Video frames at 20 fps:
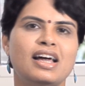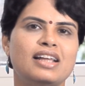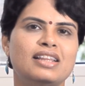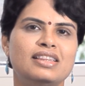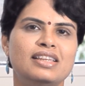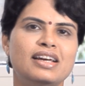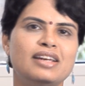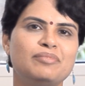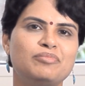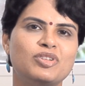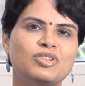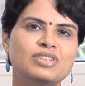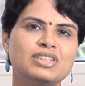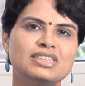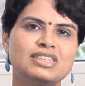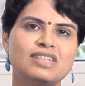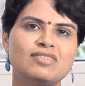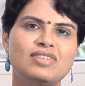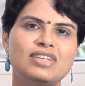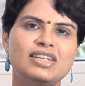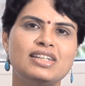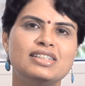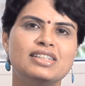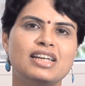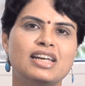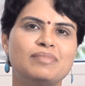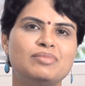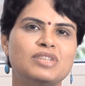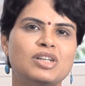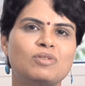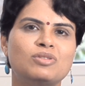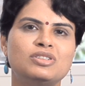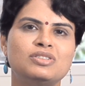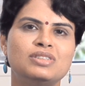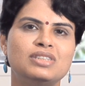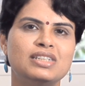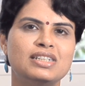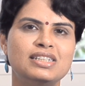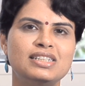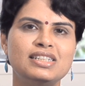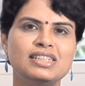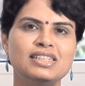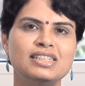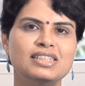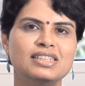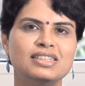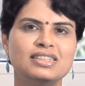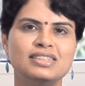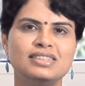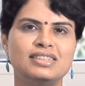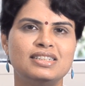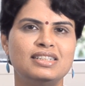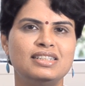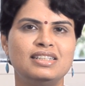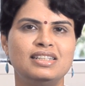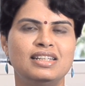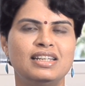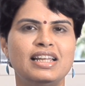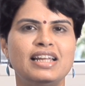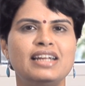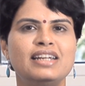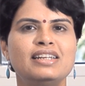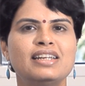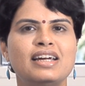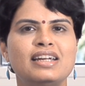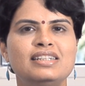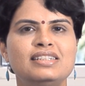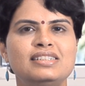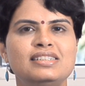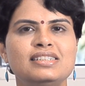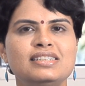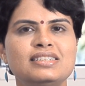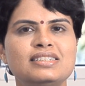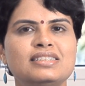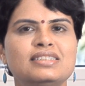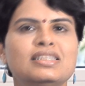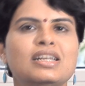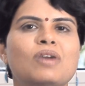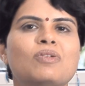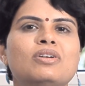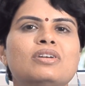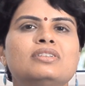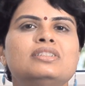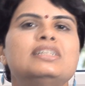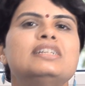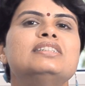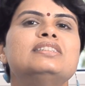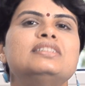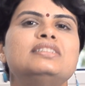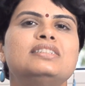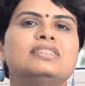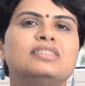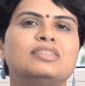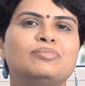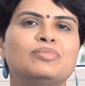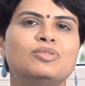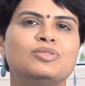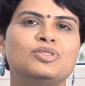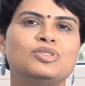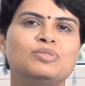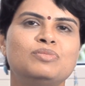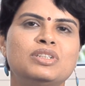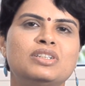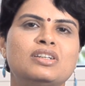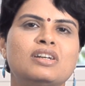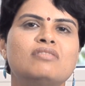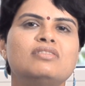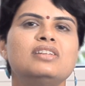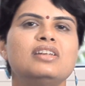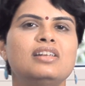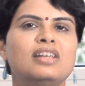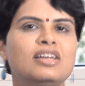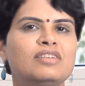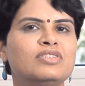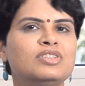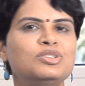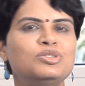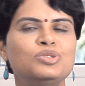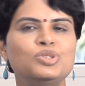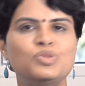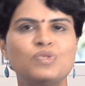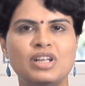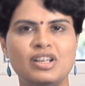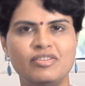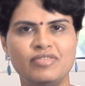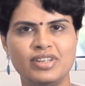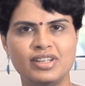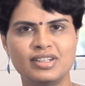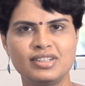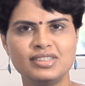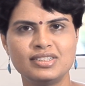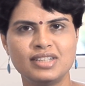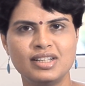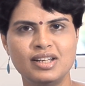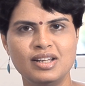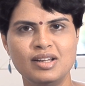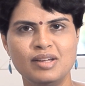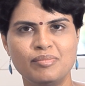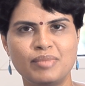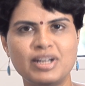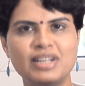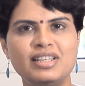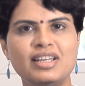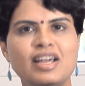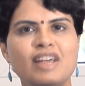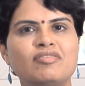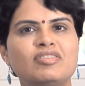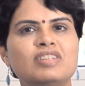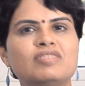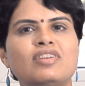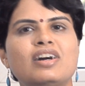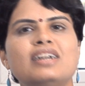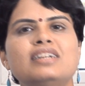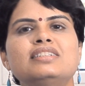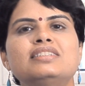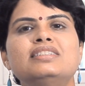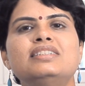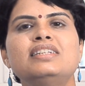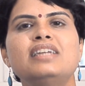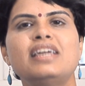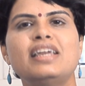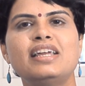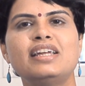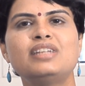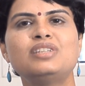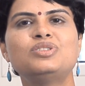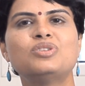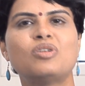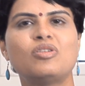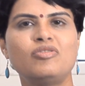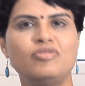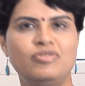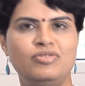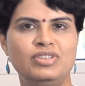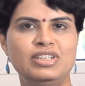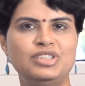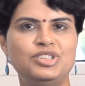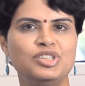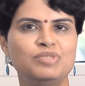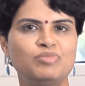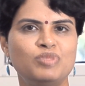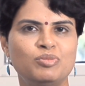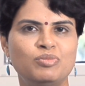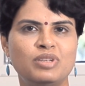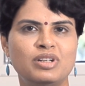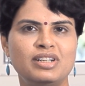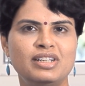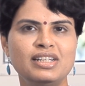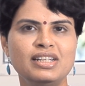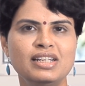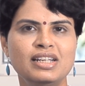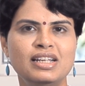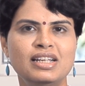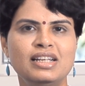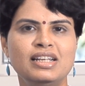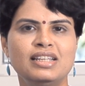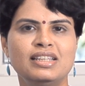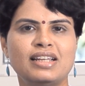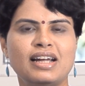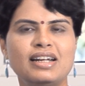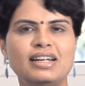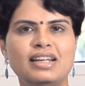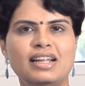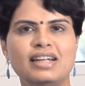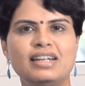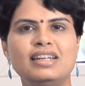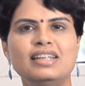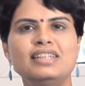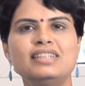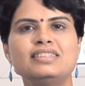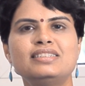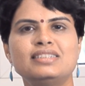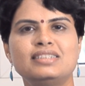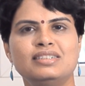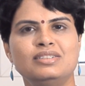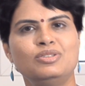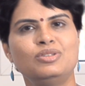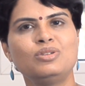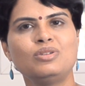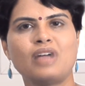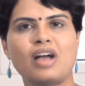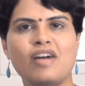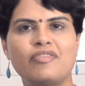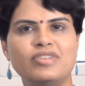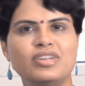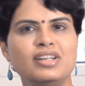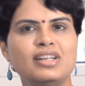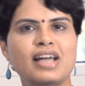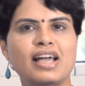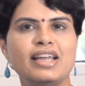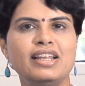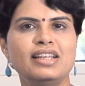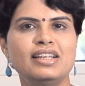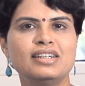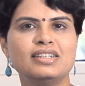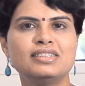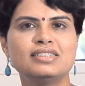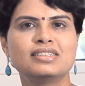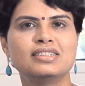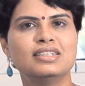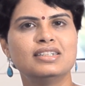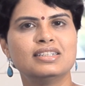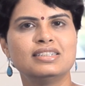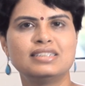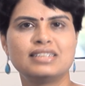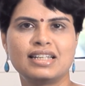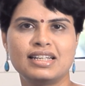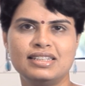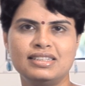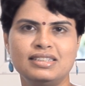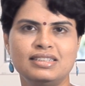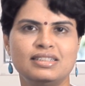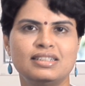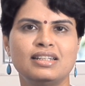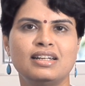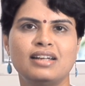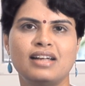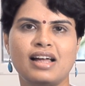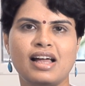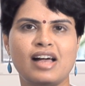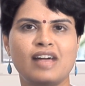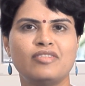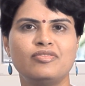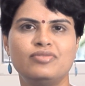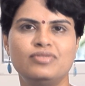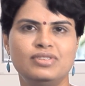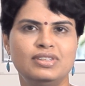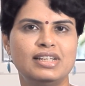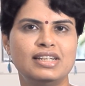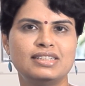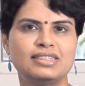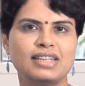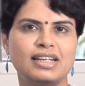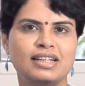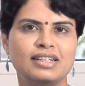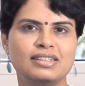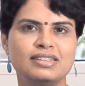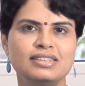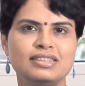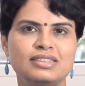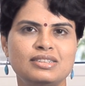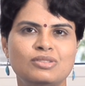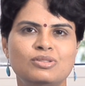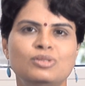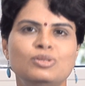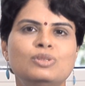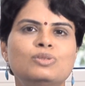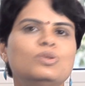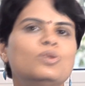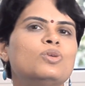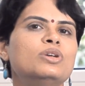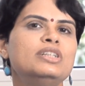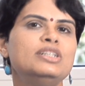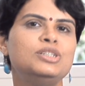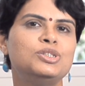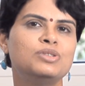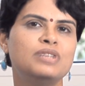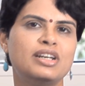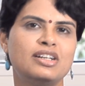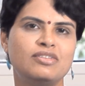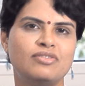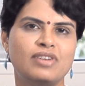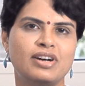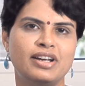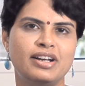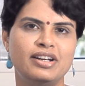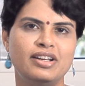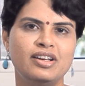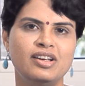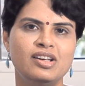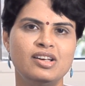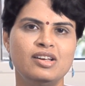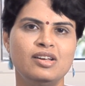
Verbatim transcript: and then progressively it came down to 13 years in late 90s. Nowadays it is supposed to be around 11 to 12 years, but they have revised the age of reaching puberty, that at least, you know, after 9 years girls can have their cycles, so no need to get worried.